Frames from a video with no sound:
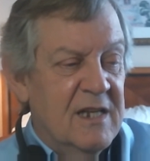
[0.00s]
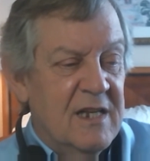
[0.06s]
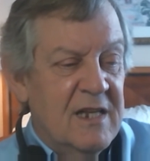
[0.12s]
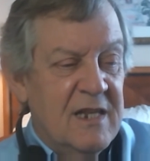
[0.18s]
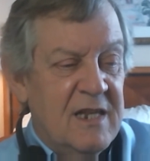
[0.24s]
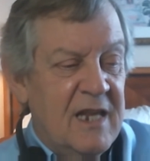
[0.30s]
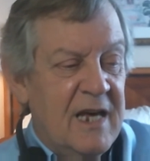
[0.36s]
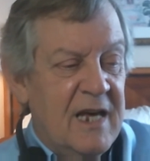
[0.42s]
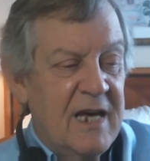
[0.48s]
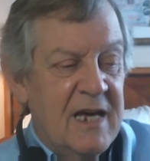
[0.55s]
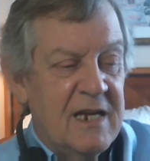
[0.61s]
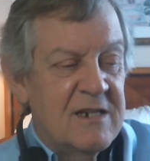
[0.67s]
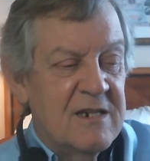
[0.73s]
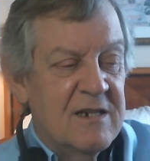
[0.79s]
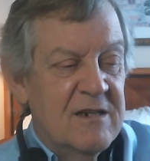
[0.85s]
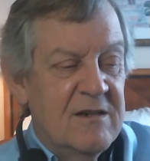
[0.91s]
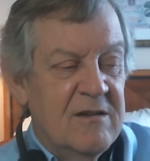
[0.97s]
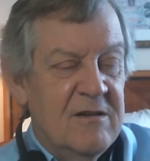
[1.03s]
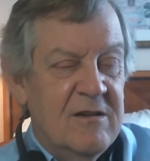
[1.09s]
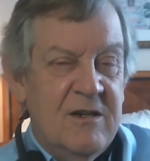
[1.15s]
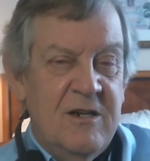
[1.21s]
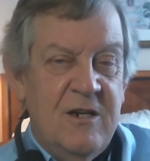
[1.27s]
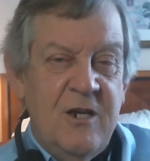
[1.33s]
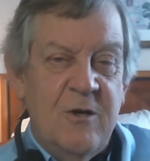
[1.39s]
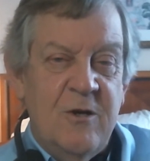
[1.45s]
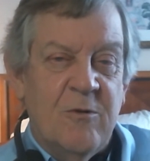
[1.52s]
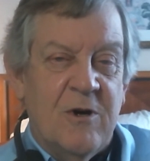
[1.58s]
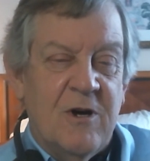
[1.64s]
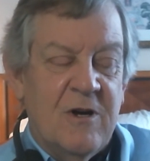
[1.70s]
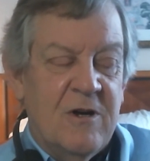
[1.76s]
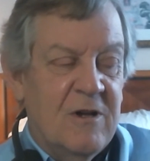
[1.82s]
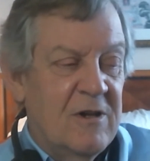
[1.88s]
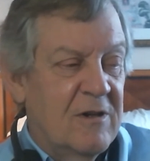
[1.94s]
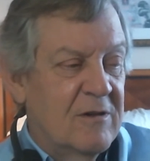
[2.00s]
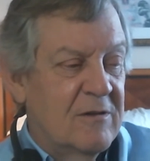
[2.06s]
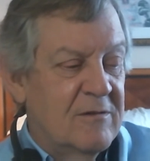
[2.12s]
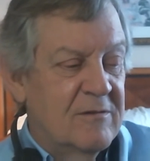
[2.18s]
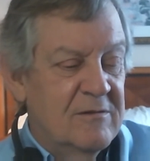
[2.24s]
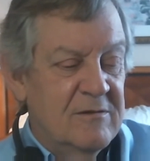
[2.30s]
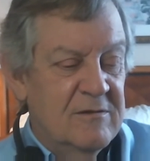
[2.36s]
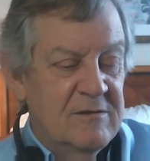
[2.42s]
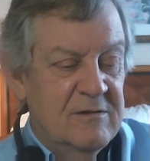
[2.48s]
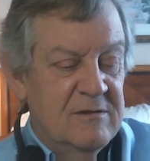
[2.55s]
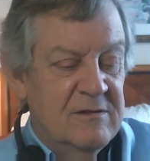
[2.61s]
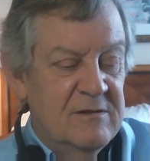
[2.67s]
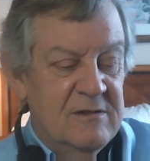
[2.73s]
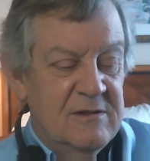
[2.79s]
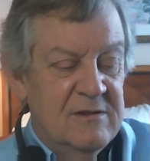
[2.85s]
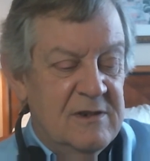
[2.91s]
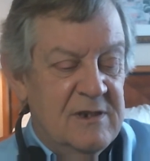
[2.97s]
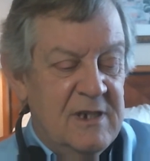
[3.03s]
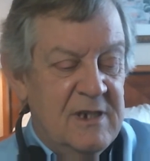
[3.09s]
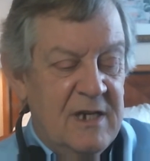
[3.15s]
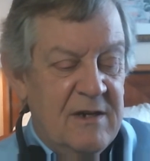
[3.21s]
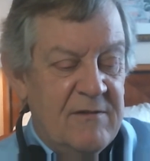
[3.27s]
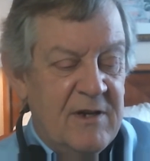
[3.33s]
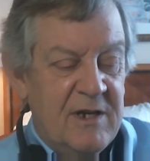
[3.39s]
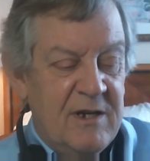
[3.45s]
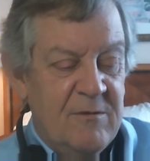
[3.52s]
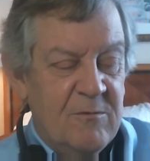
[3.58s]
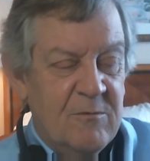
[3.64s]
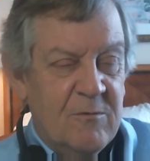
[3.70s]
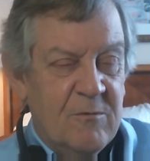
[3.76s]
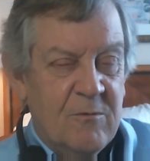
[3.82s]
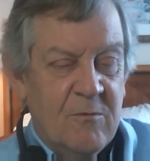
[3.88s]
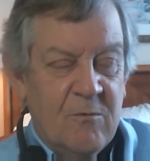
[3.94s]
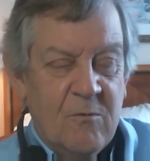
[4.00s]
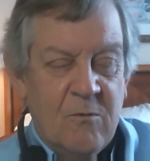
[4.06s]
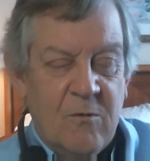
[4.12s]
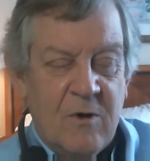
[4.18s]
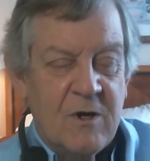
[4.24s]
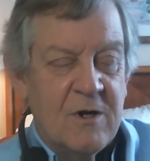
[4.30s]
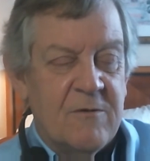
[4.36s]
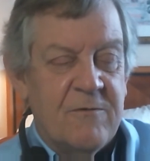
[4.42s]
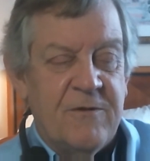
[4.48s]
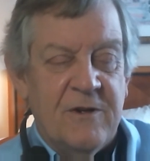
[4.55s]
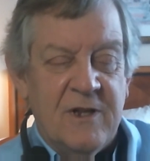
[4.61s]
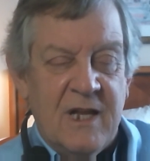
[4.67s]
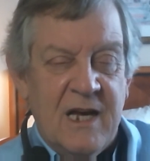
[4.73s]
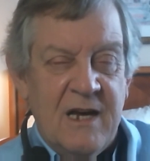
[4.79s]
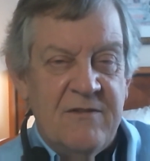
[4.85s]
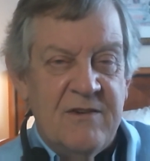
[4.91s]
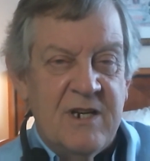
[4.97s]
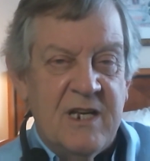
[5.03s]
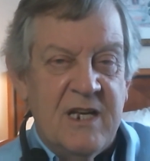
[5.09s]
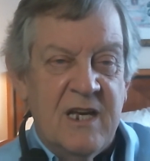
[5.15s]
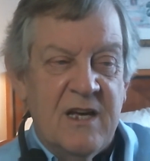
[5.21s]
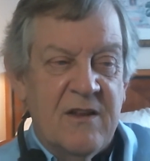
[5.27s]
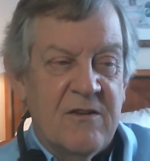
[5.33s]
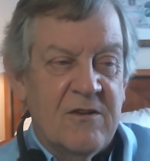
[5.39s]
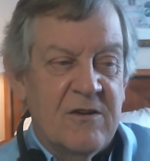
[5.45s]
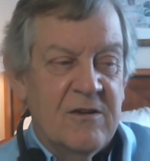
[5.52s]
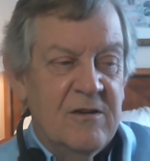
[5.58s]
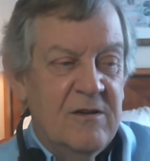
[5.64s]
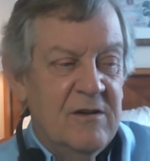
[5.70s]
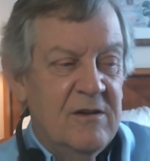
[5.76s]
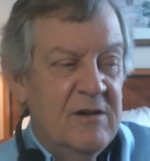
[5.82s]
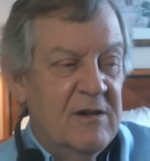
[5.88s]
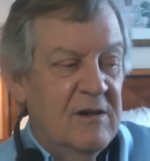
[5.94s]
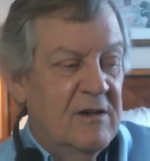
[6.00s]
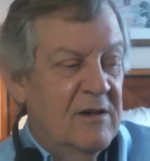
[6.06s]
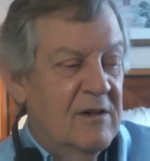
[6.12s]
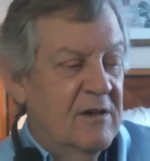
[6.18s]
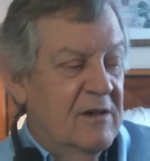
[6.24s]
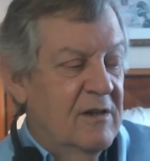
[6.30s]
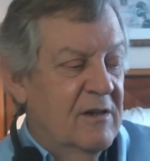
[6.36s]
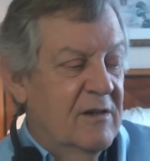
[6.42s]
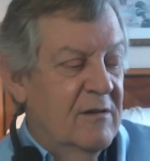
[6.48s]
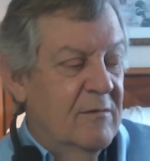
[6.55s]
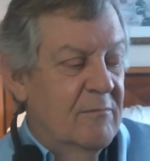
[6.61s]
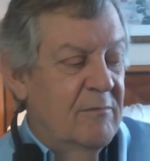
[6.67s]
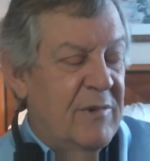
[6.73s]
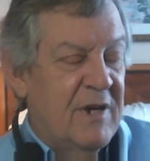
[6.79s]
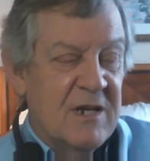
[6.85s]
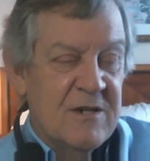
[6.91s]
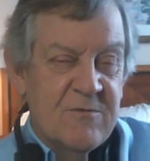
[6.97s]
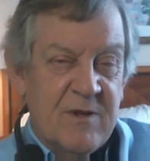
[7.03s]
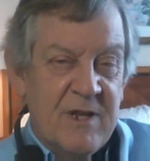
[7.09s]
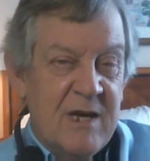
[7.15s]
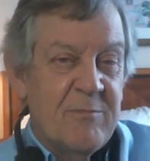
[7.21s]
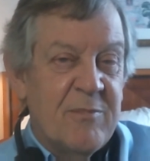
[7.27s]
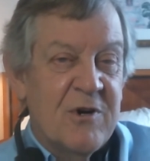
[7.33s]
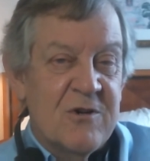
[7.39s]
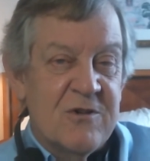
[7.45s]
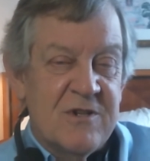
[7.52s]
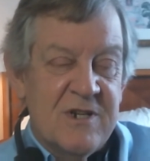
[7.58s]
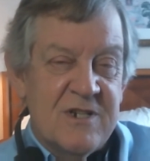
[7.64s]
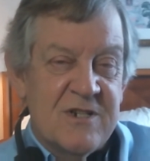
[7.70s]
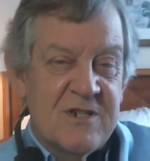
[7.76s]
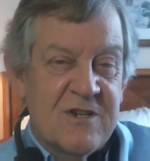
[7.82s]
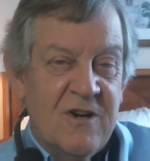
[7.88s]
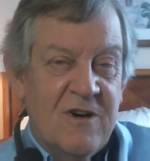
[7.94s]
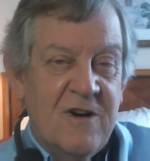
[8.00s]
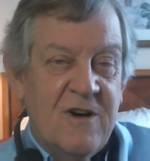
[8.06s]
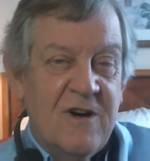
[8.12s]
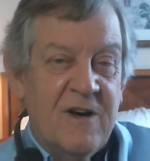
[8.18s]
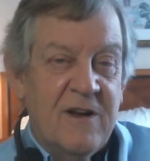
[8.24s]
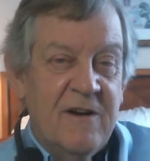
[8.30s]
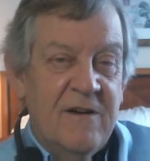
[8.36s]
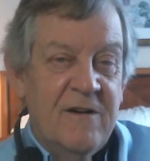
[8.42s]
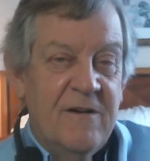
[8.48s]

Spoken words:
that you all have a wonderful life together. Because when that person is gone,